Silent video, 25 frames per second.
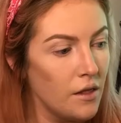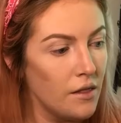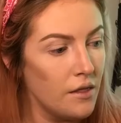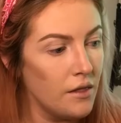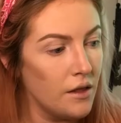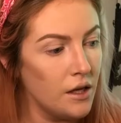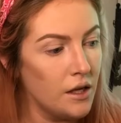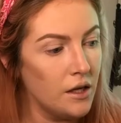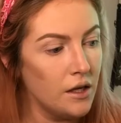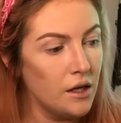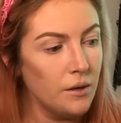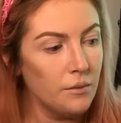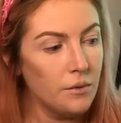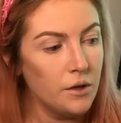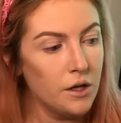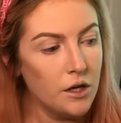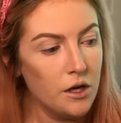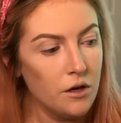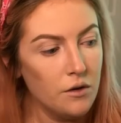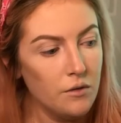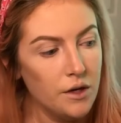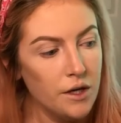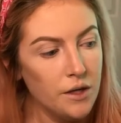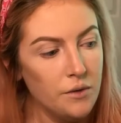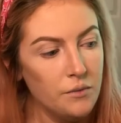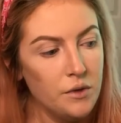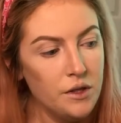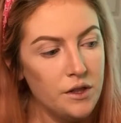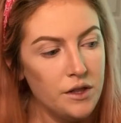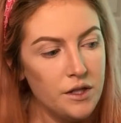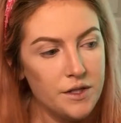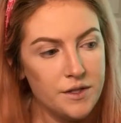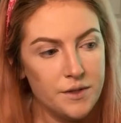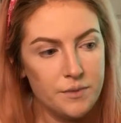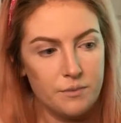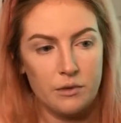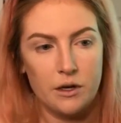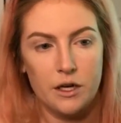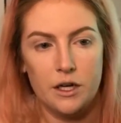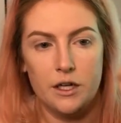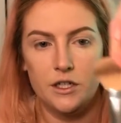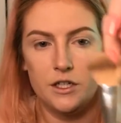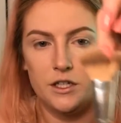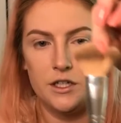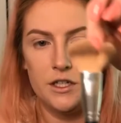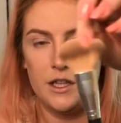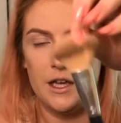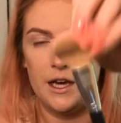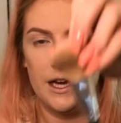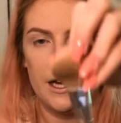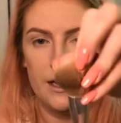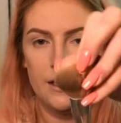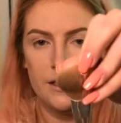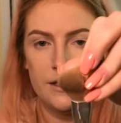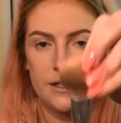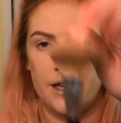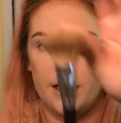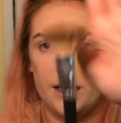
Then I'm gonna go in with this brush that